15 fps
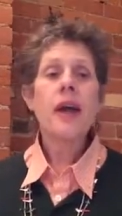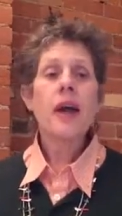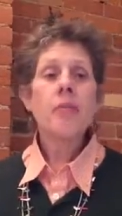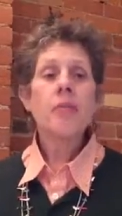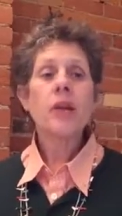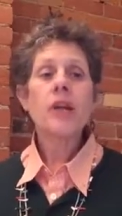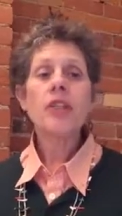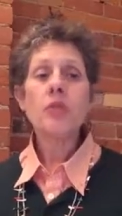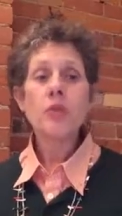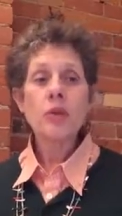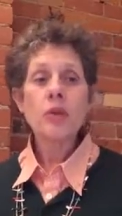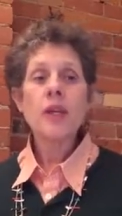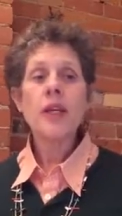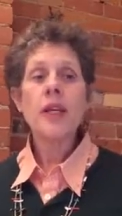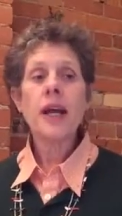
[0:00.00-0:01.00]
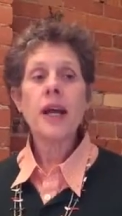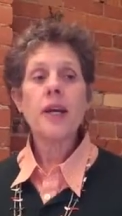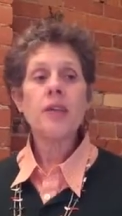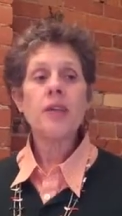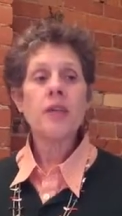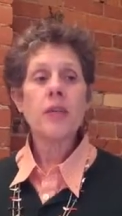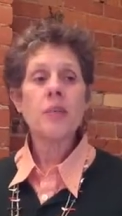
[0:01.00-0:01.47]
Plus root
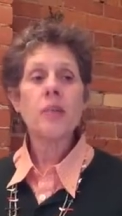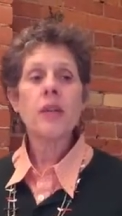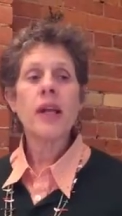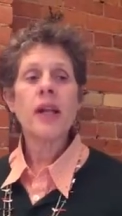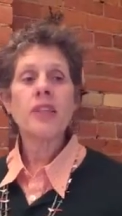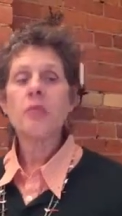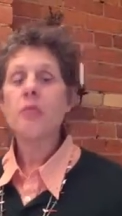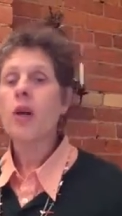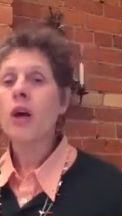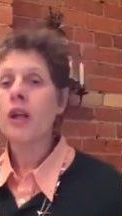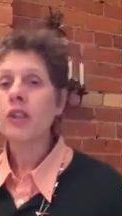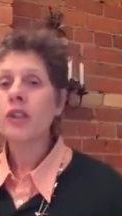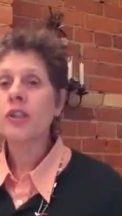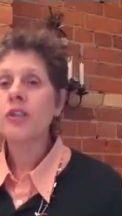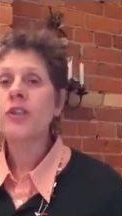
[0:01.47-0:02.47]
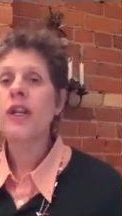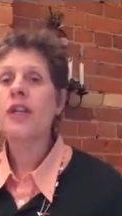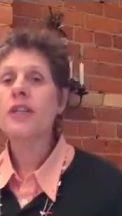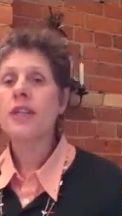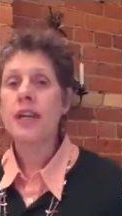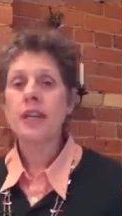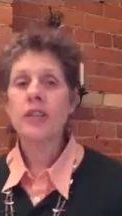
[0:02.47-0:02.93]
canals, implants, partials, and
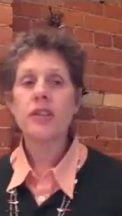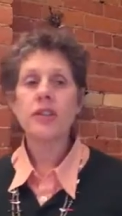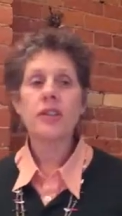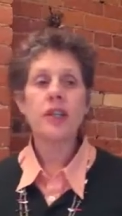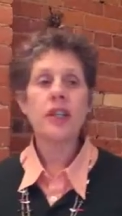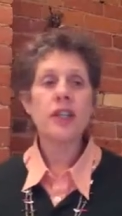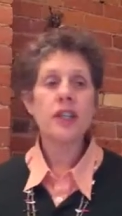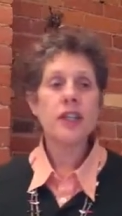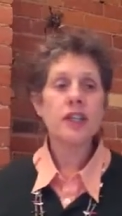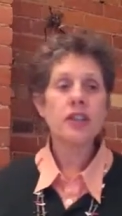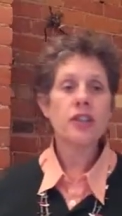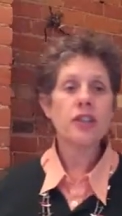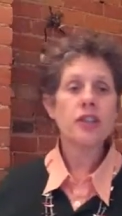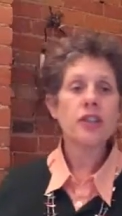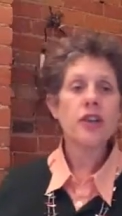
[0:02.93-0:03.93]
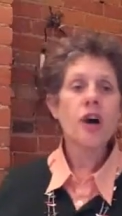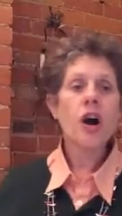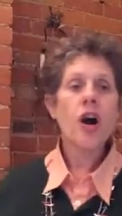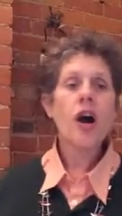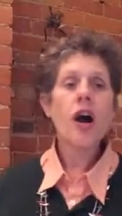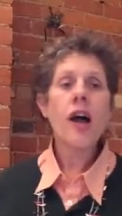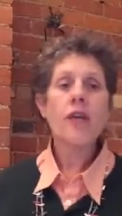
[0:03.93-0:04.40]
dentures
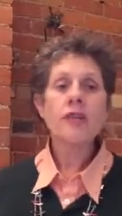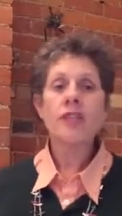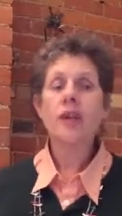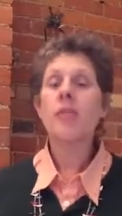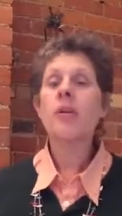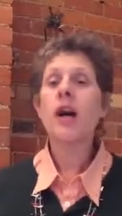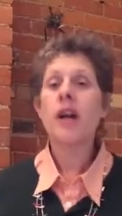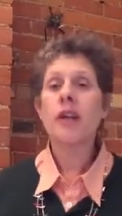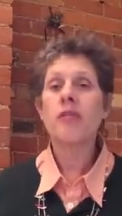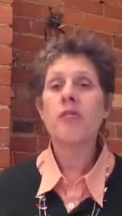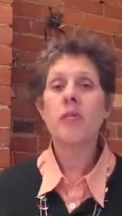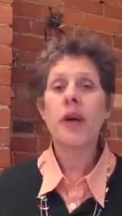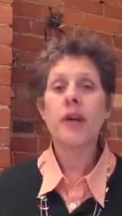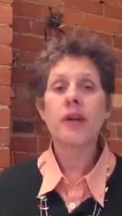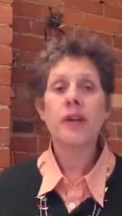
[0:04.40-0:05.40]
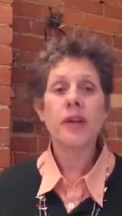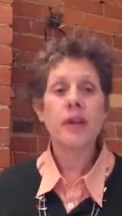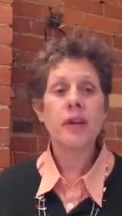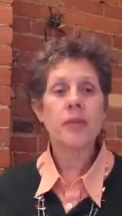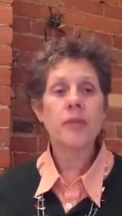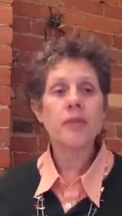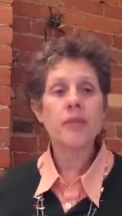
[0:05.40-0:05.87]
all have some kind of metal in
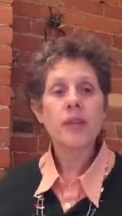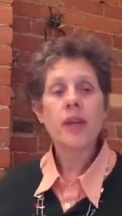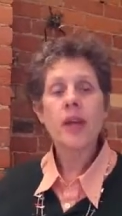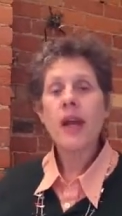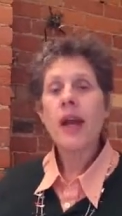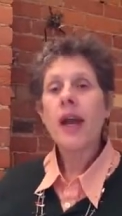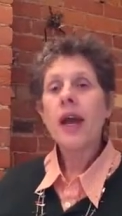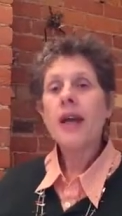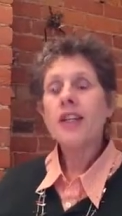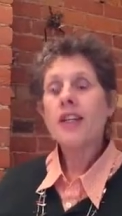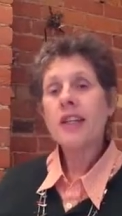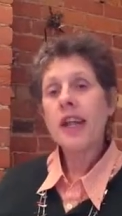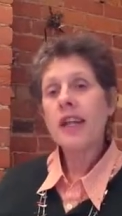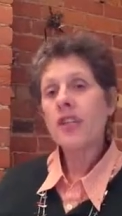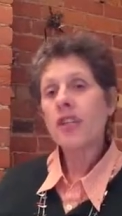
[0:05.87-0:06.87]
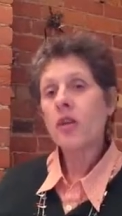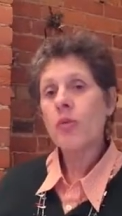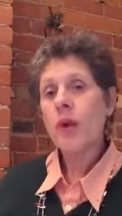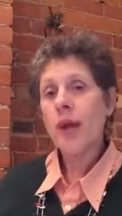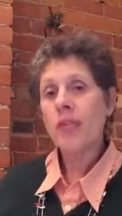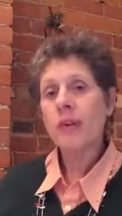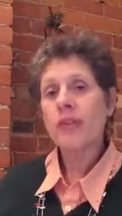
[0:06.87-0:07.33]
them. Today,
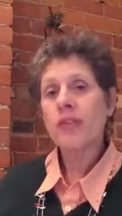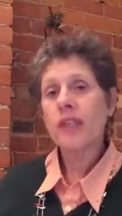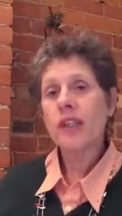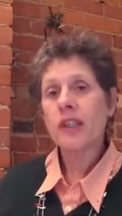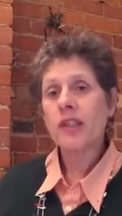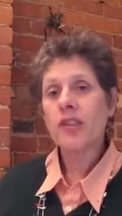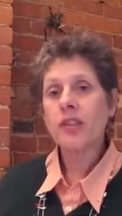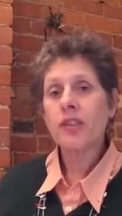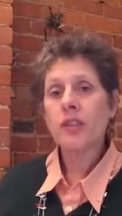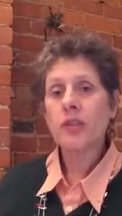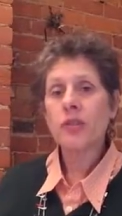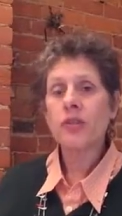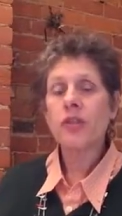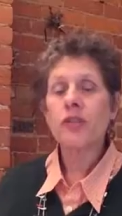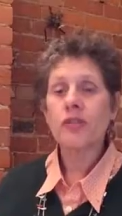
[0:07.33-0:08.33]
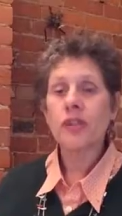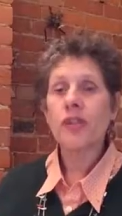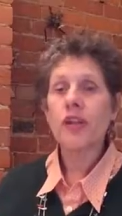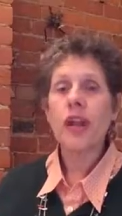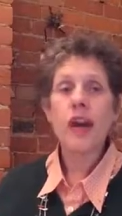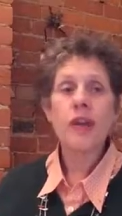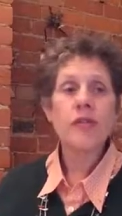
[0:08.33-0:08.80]
ceramic fillings are used to fill
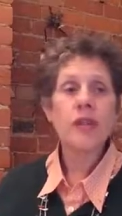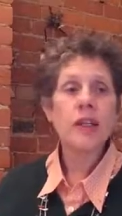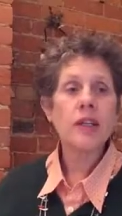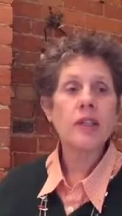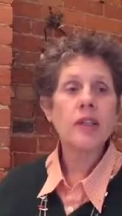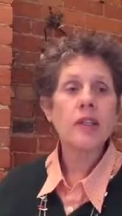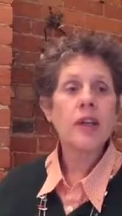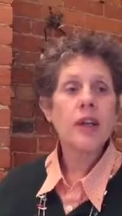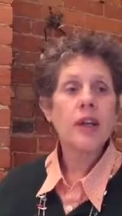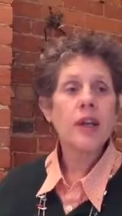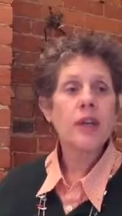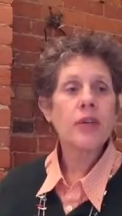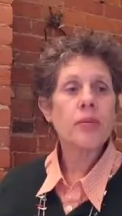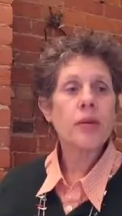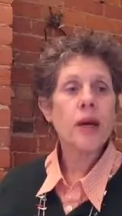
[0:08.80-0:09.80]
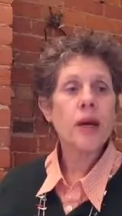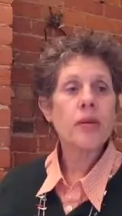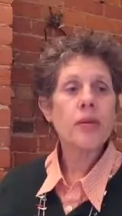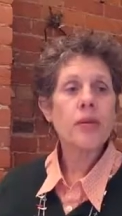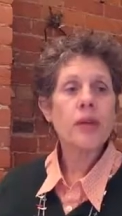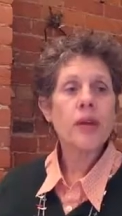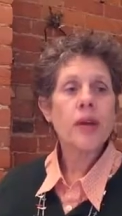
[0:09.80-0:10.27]
cavities in your
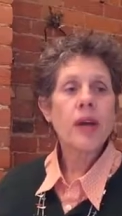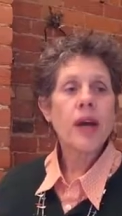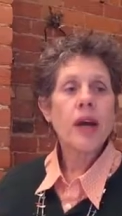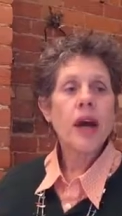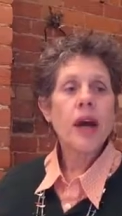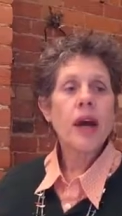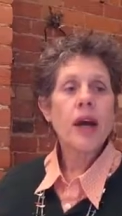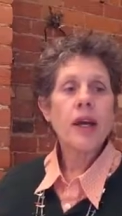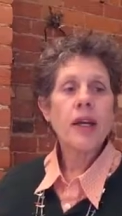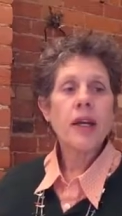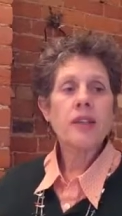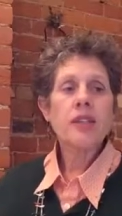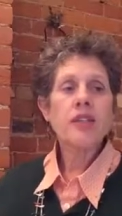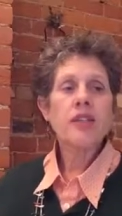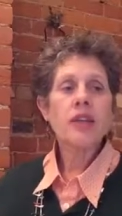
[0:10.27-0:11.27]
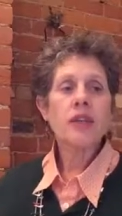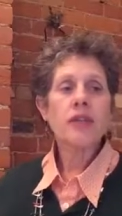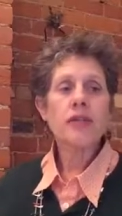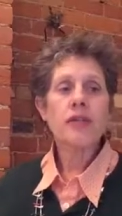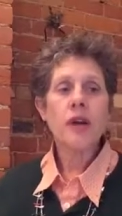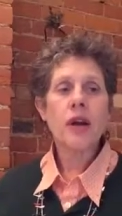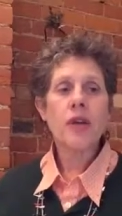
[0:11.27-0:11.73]
mouth instead
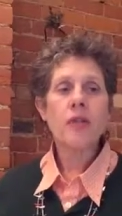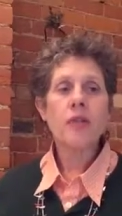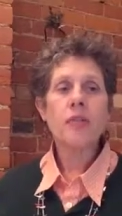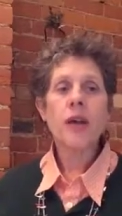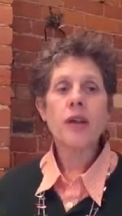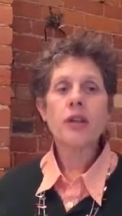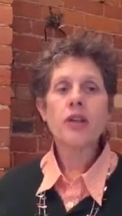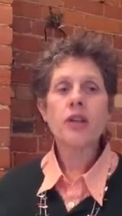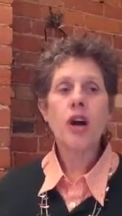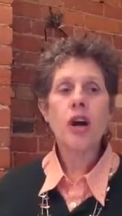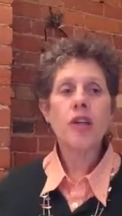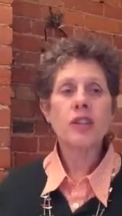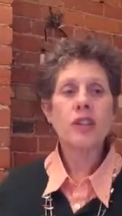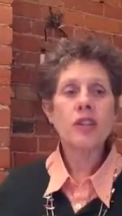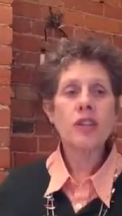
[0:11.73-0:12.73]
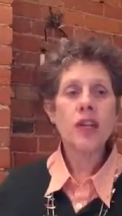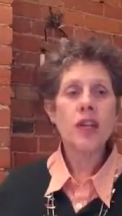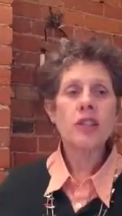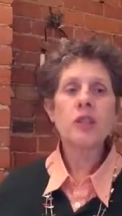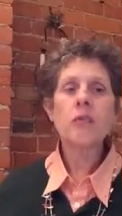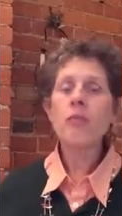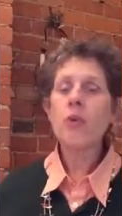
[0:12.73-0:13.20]
of the metal toxins. And
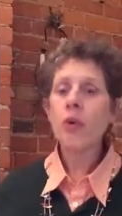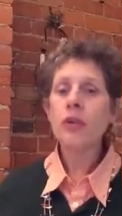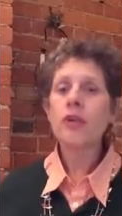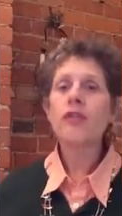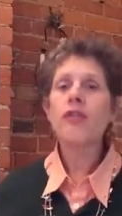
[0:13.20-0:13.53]
it's important to